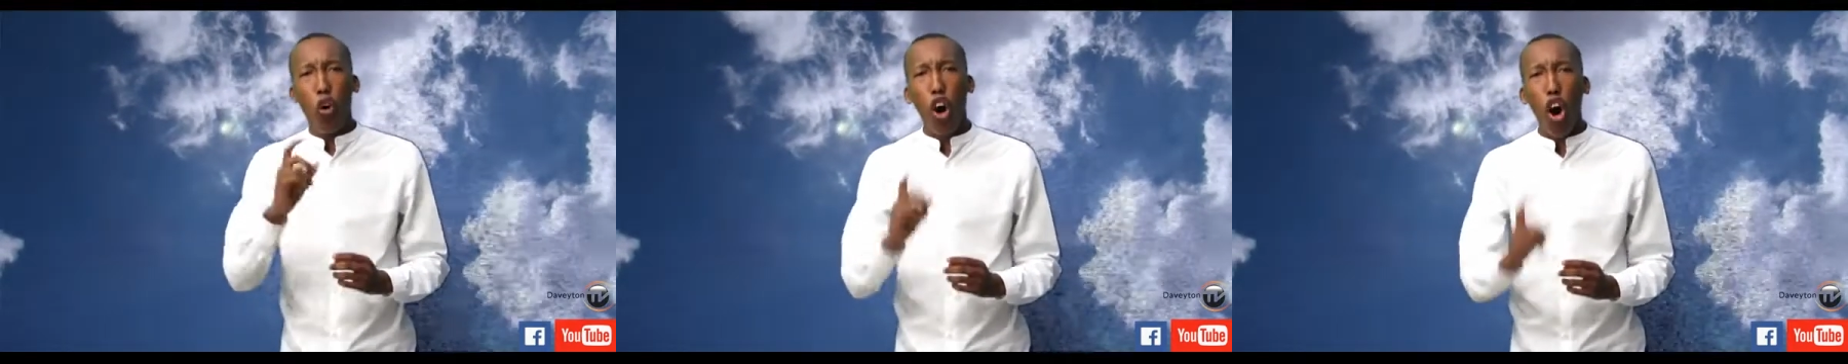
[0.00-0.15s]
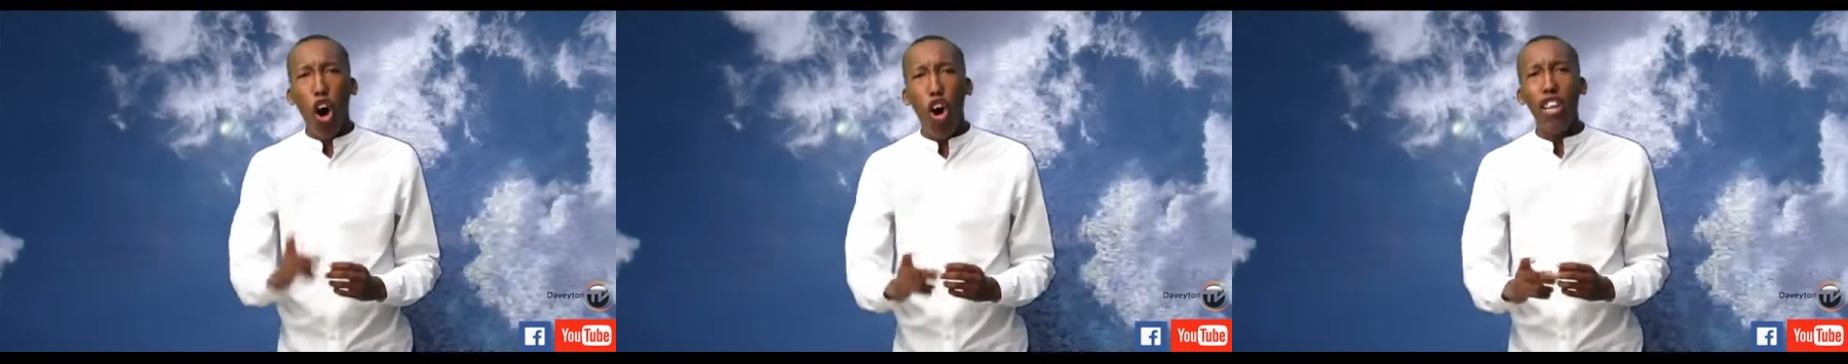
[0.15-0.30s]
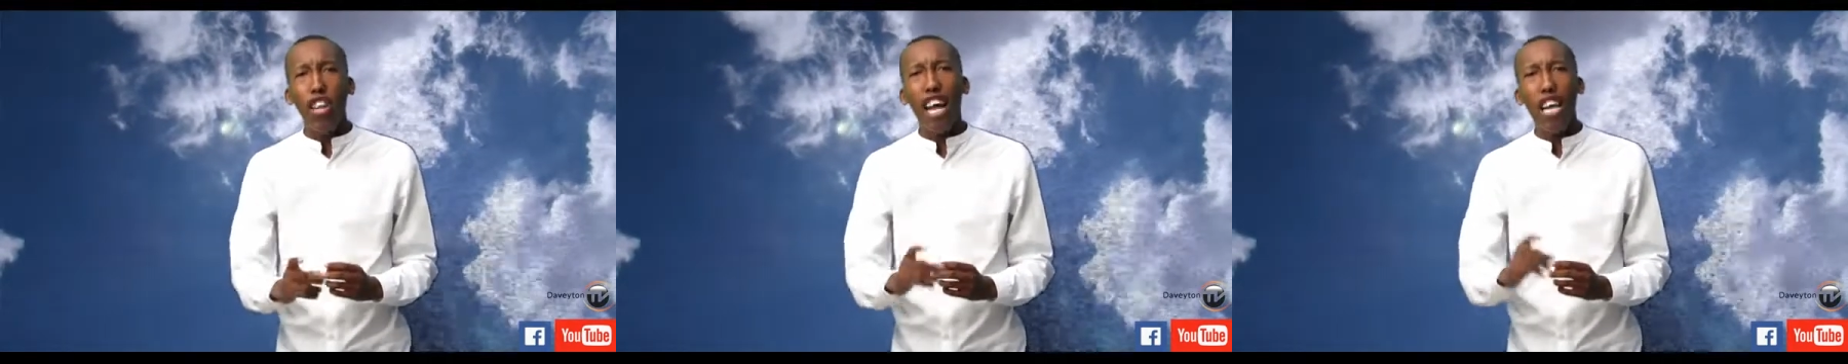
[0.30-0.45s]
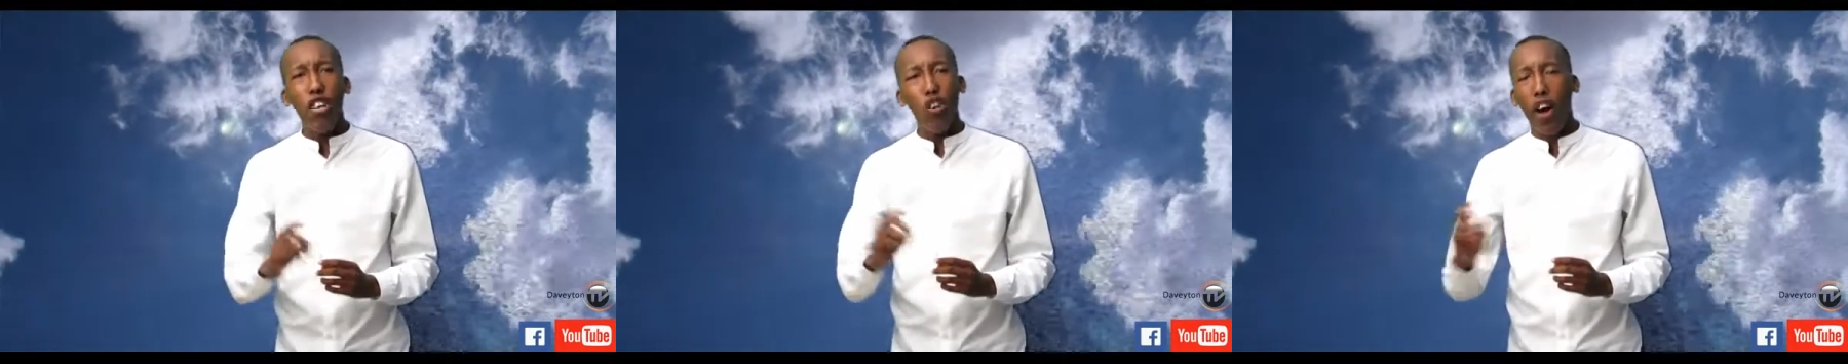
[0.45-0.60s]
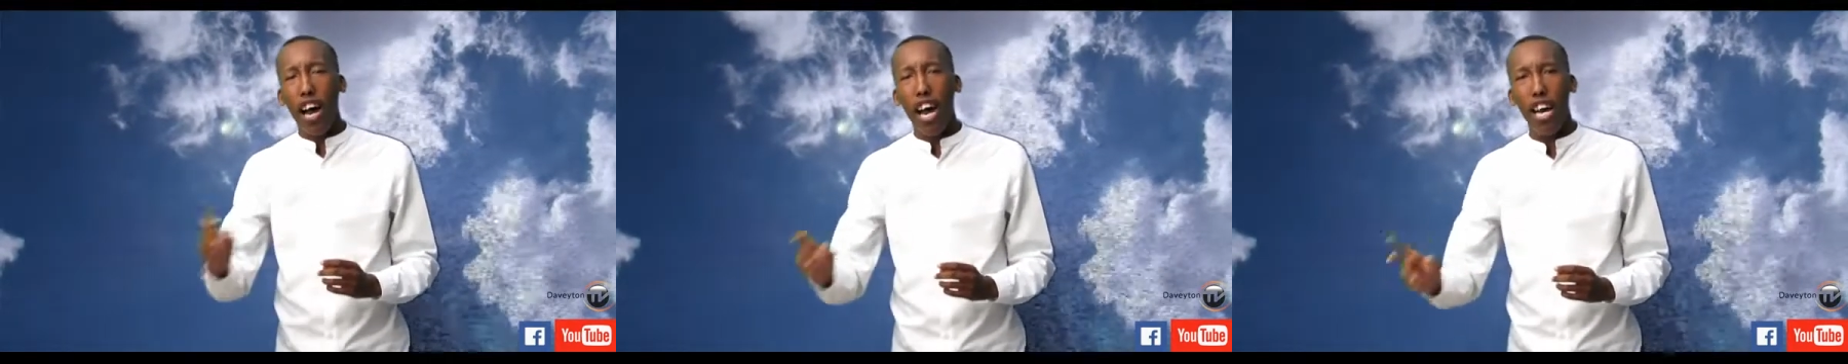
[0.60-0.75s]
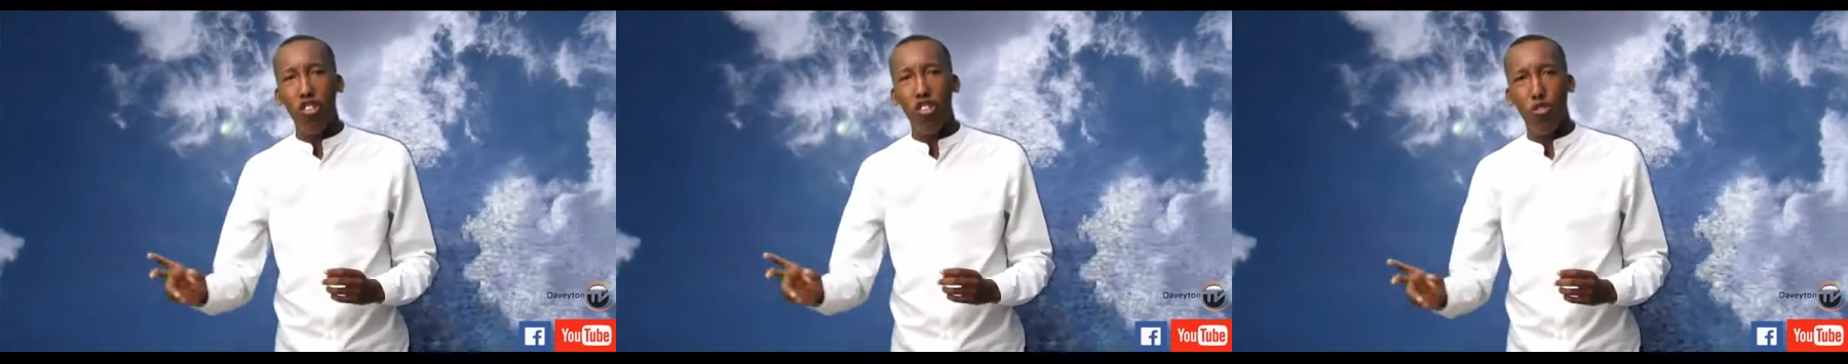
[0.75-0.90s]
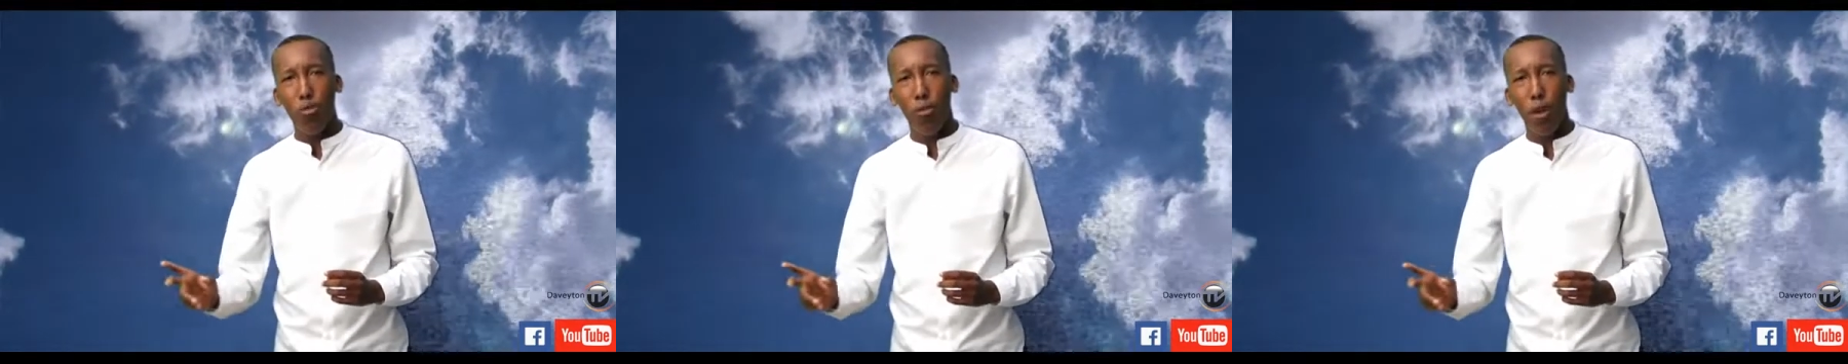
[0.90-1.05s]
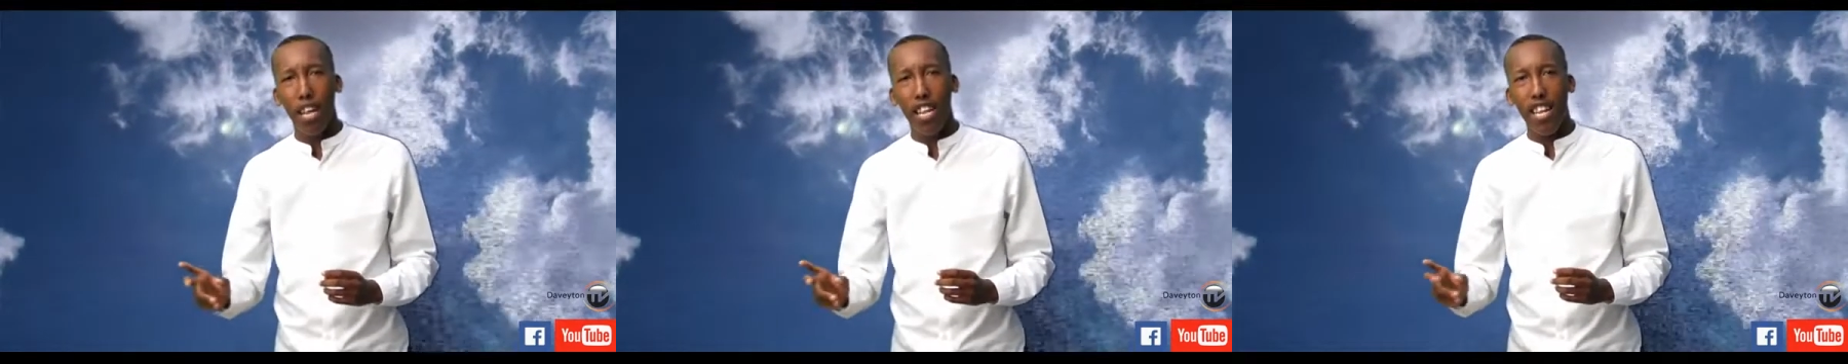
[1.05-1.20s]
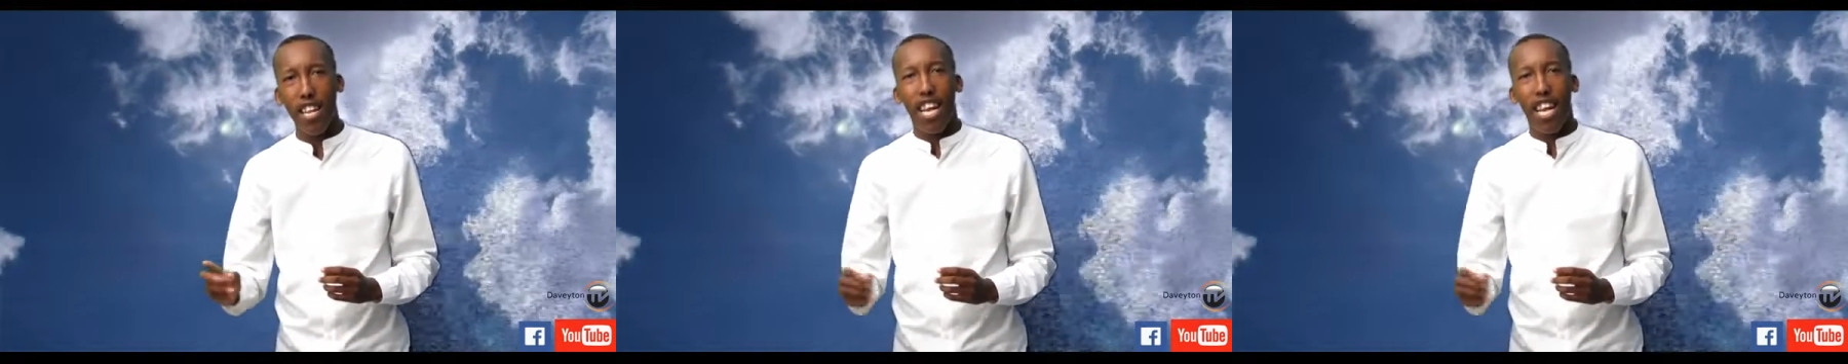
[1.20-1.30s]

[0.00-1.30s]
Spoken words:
honor your husband.